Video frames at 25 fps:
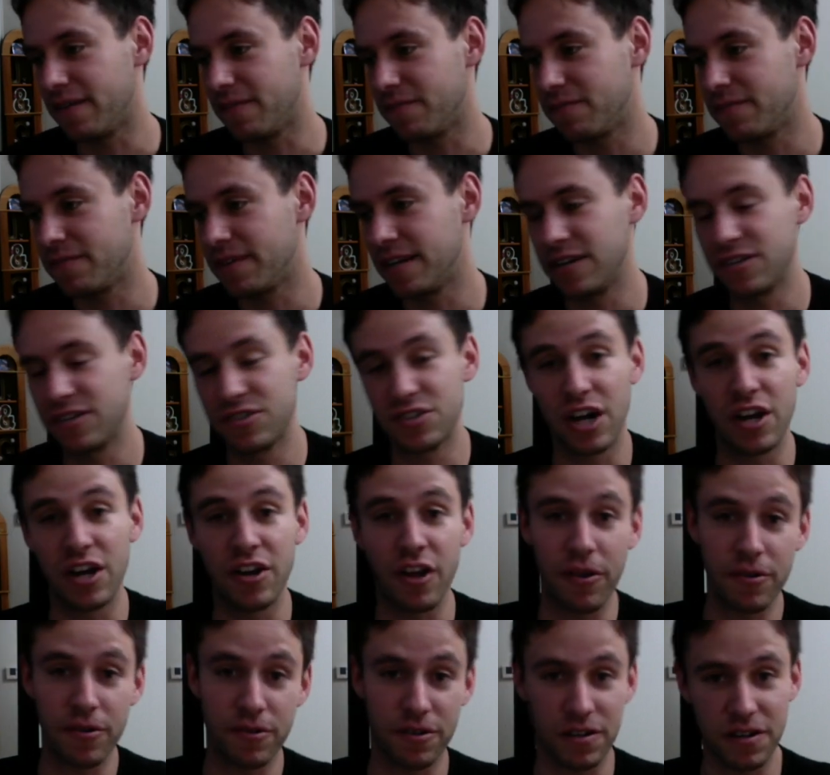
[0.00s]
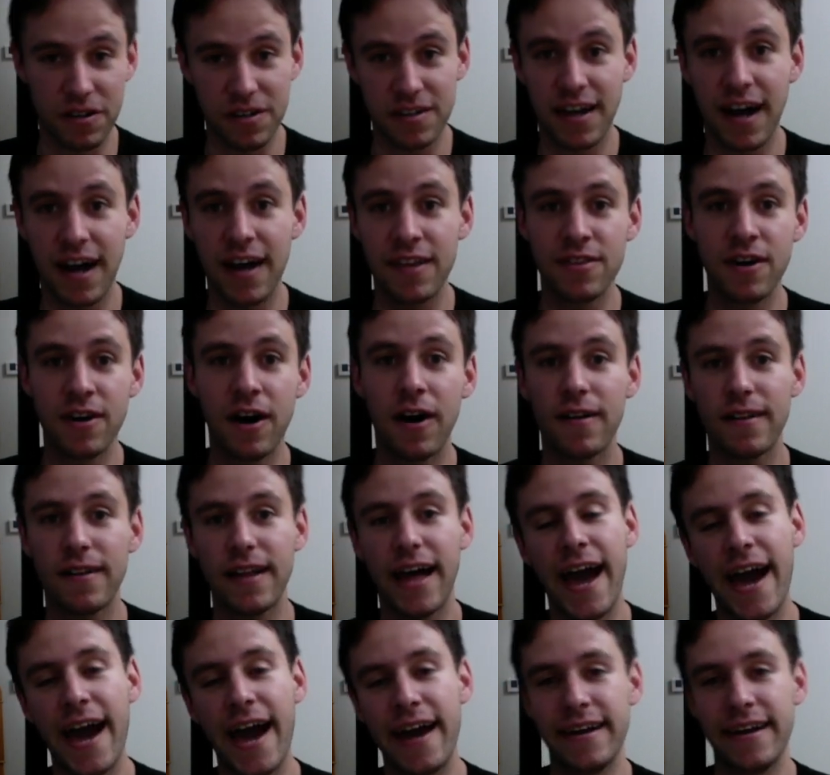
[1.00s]
There's another good guy
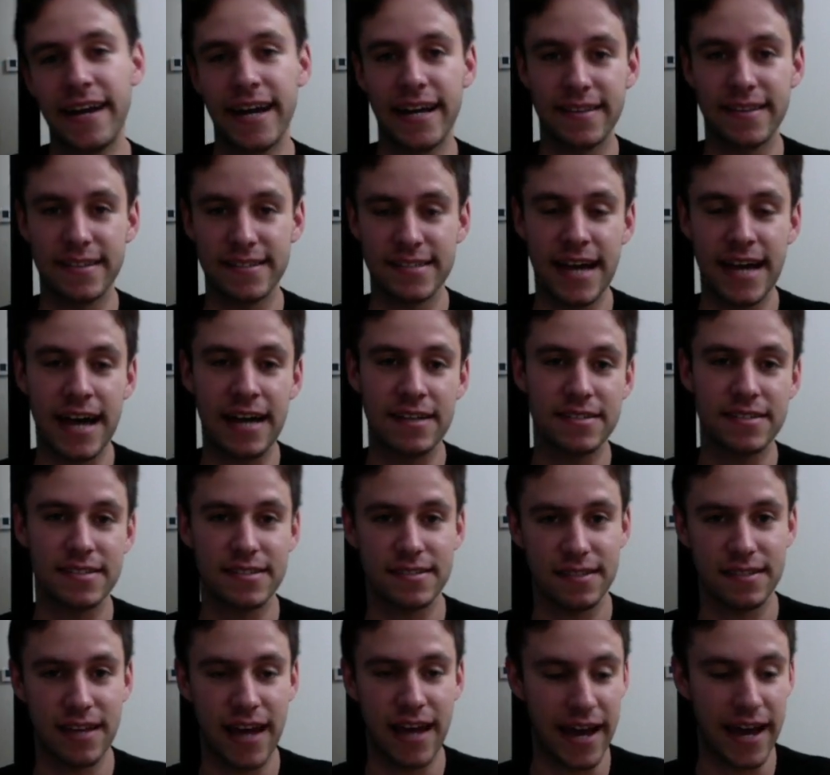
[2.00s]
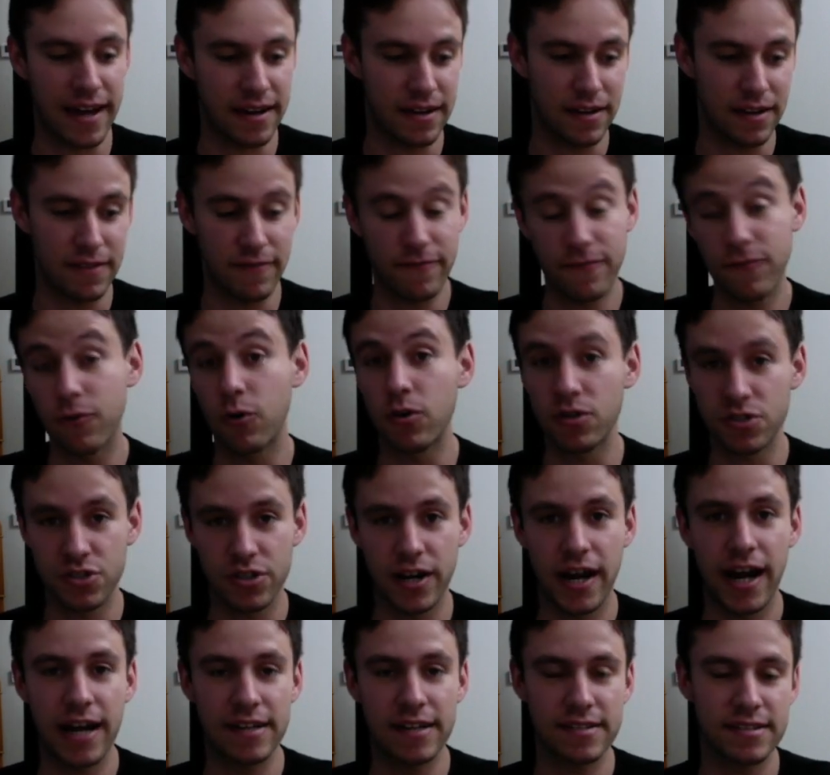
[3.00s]
doll at Andy's house, at
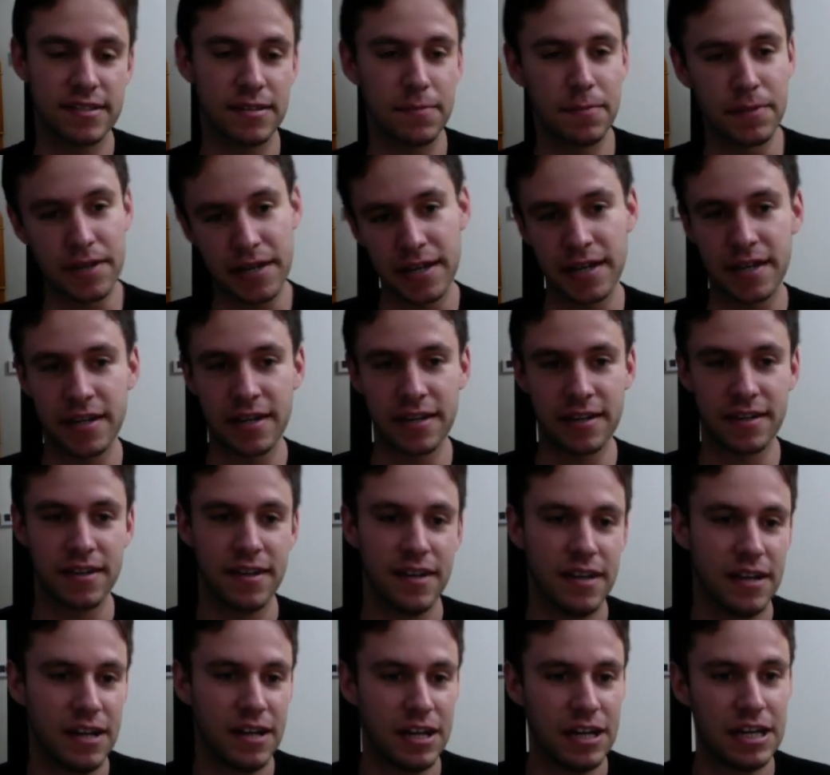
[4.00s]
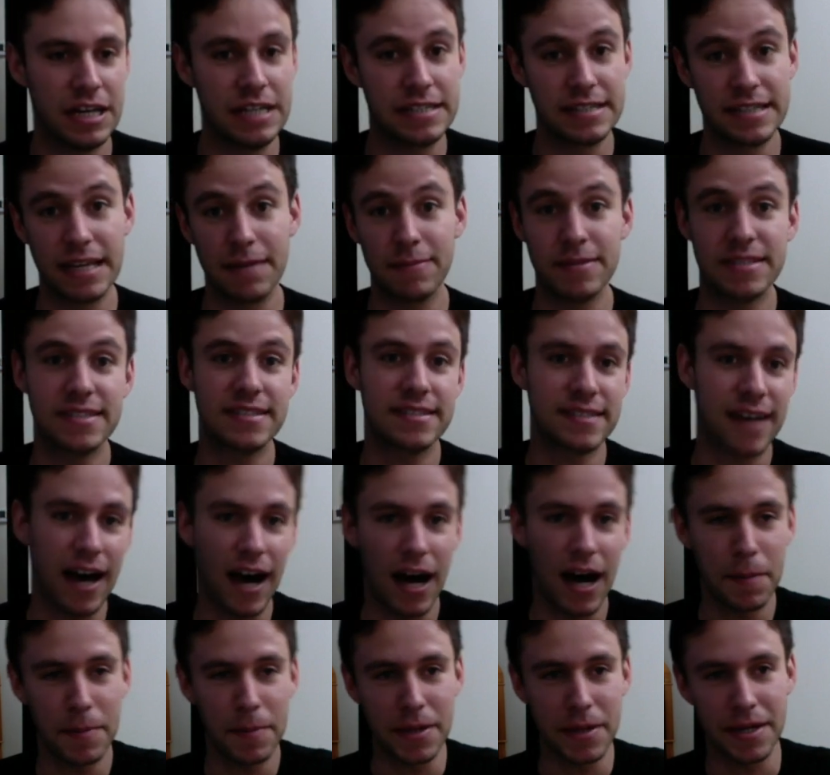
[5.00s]
Foster House in the beginning. His name is
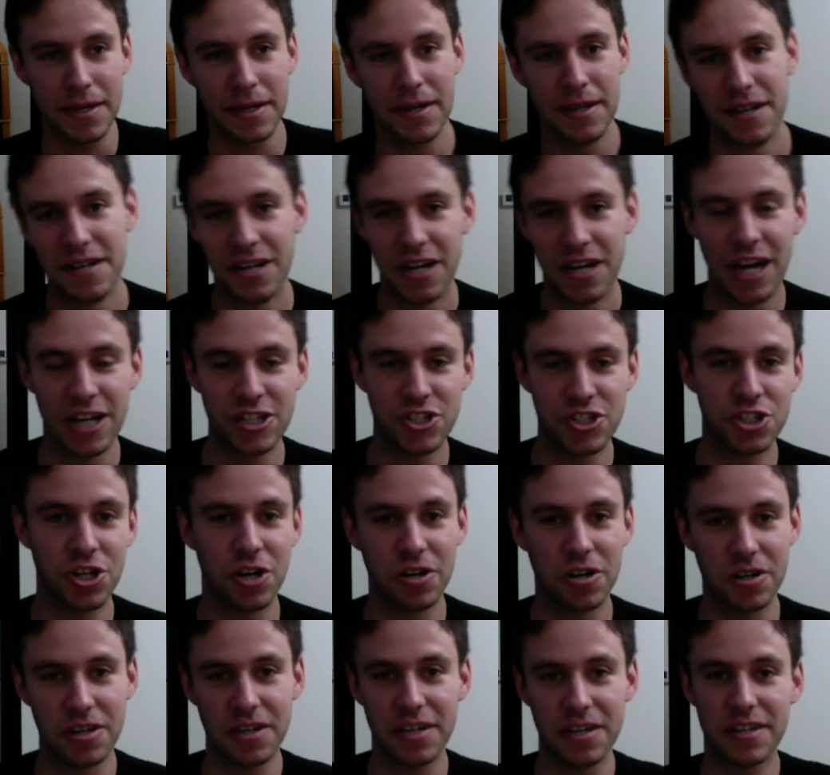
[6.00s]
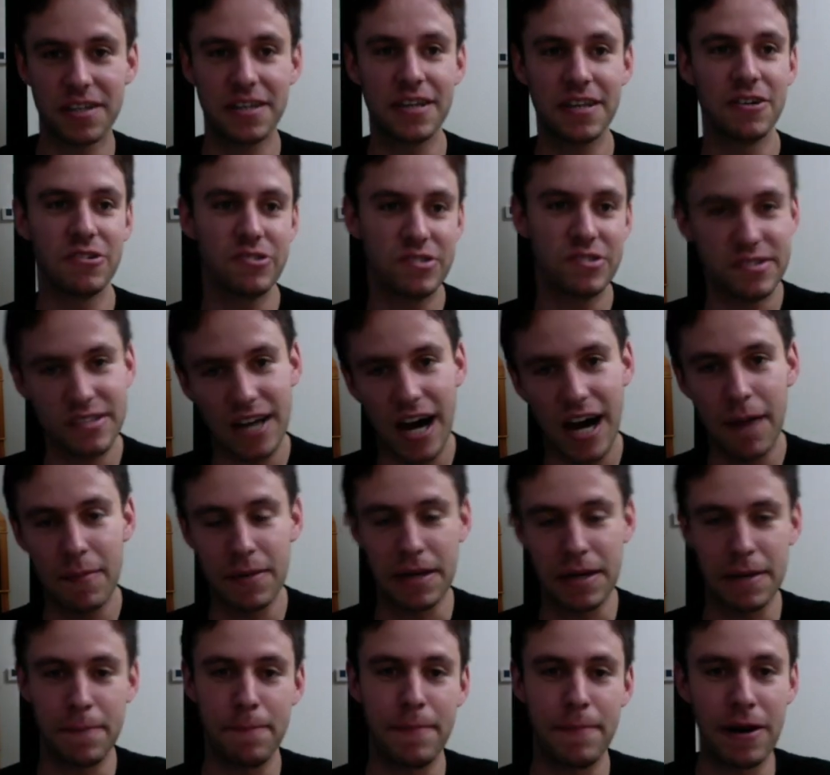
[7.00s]
Tommy, and Chucky kills
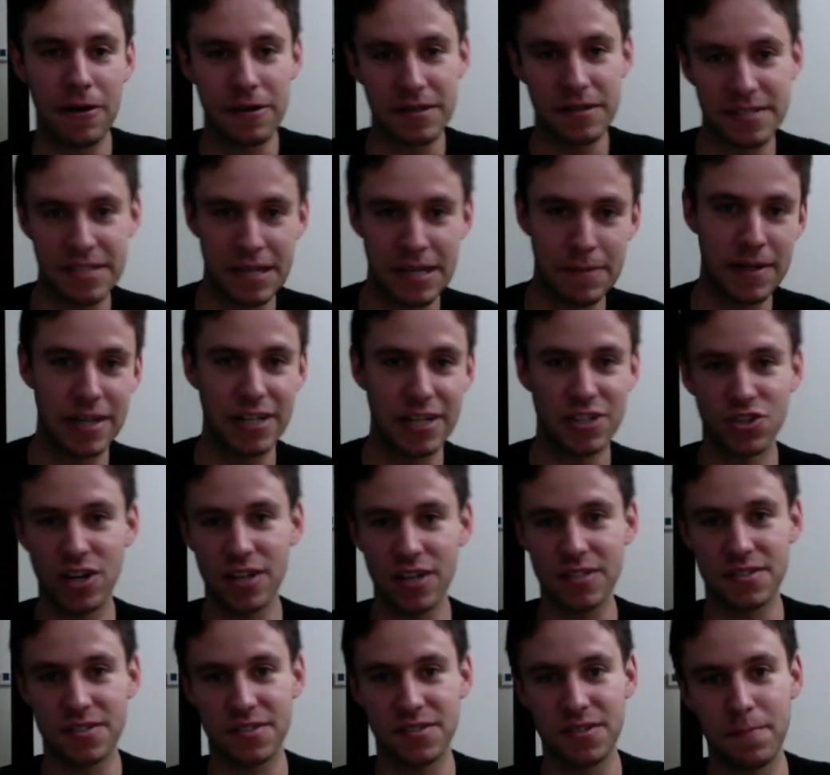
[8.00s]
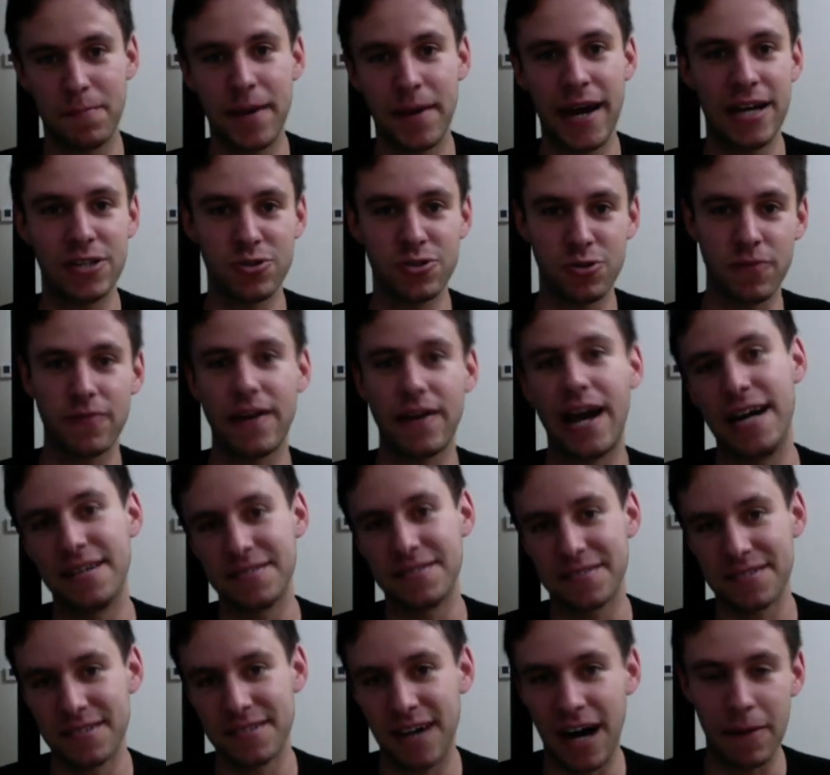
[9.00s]
Tommy and buries him, and he tries to pass off
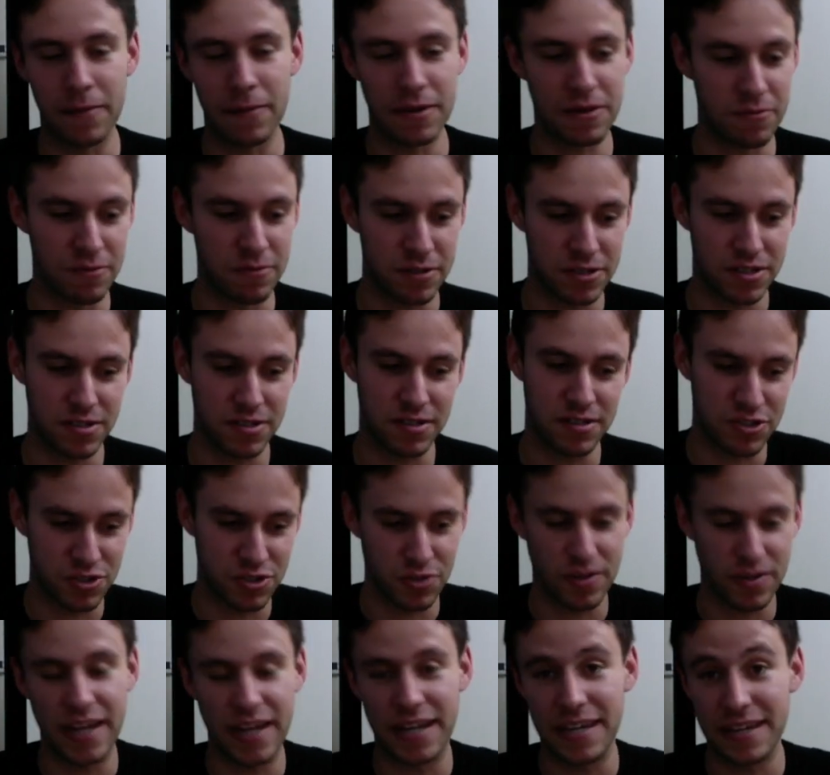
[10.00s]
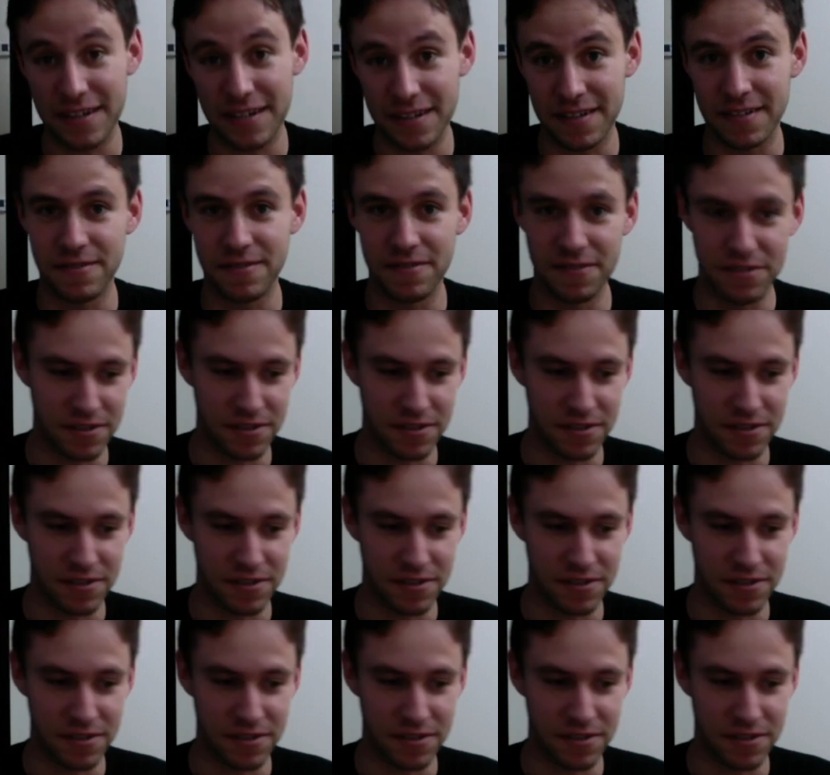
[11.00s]
as Tommy with, so that he could,